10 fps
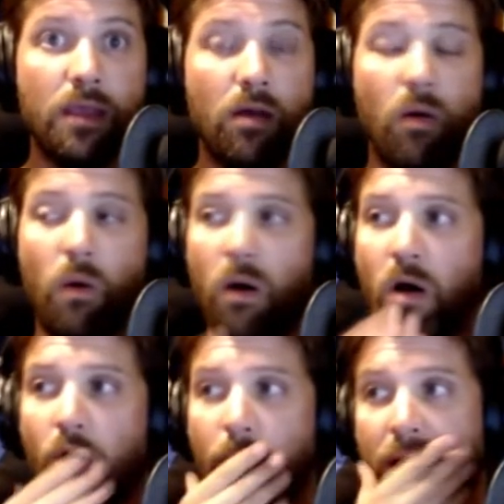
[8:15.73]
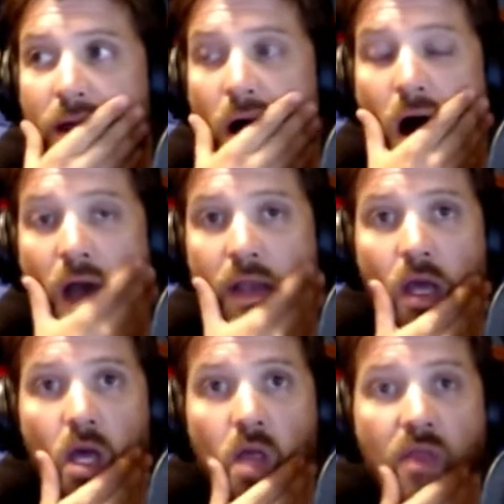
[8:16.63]
Oh my God.
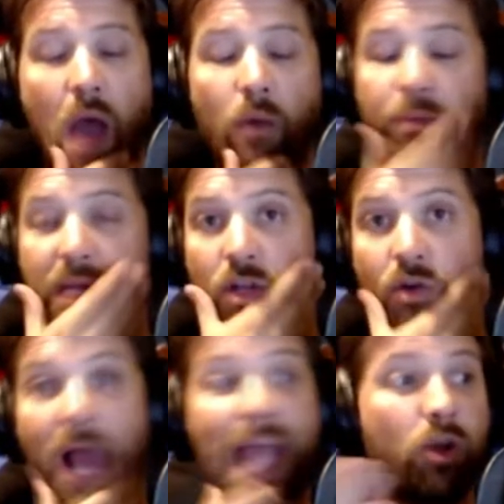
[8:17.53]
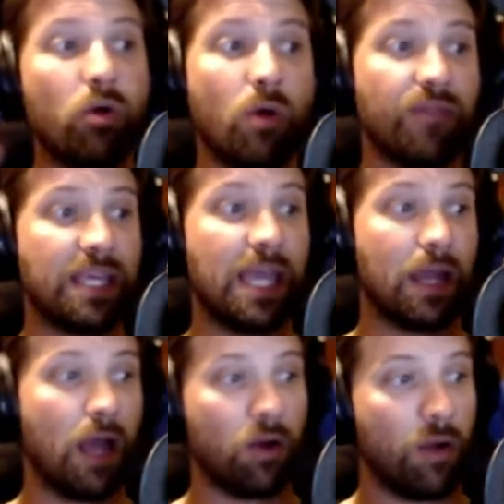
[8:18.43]
That would be incredible. I don't know if they can.
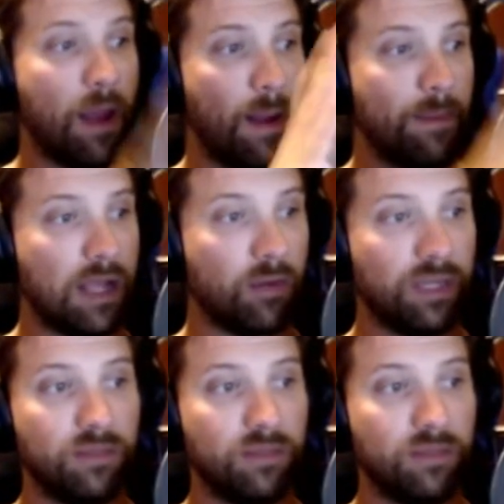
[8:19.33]
I'm not going to read.